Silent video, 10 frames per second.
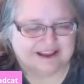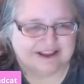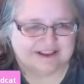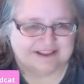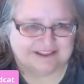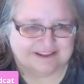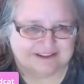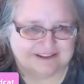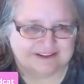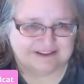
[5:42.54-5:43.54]
And the
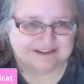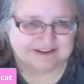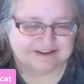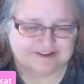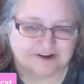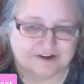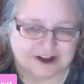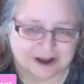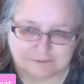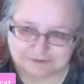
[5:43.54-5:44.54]
shark
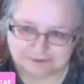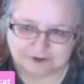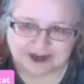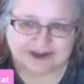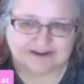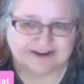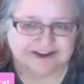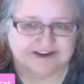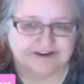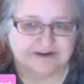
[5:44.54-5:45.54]
eye was great,
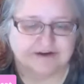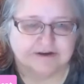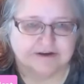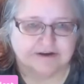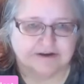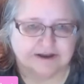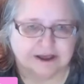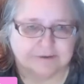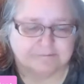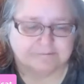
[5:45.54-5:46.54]
and
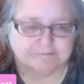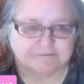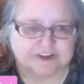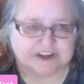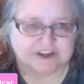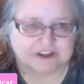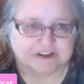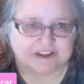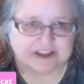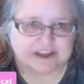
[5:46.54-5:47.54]
um,
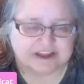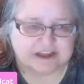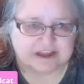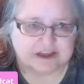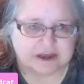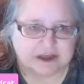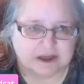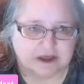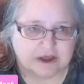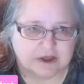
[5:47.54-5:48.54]
the
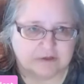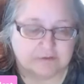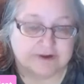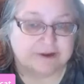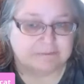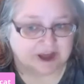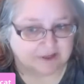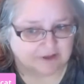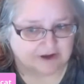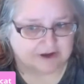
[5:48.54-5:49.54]
3D
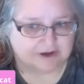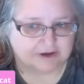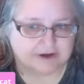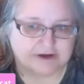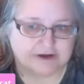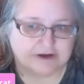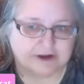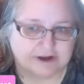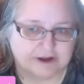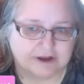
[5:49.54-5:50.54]
python,
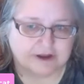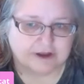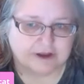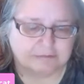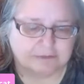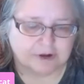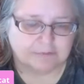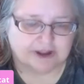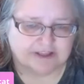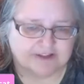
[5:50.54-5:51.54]
a
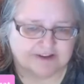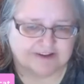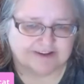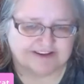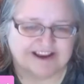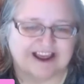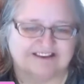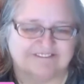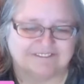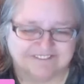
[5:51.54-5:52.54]
ball python. I
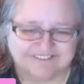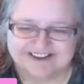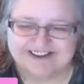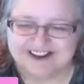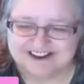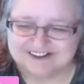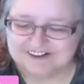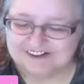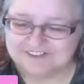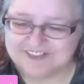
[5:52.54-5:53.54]
really liked
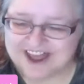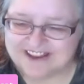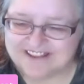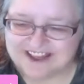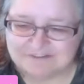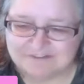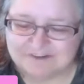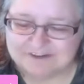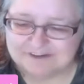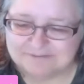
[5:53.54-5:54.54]
all of that. That
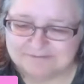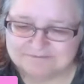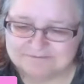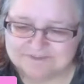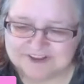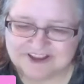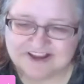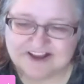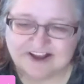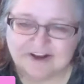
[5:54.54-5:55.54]
was
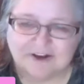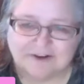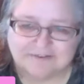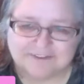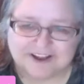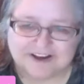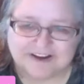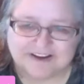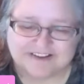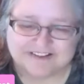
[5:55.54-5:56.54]
a lot of
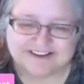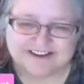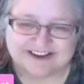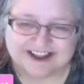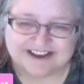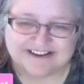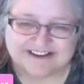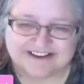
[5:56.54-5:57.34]
fun seeing that.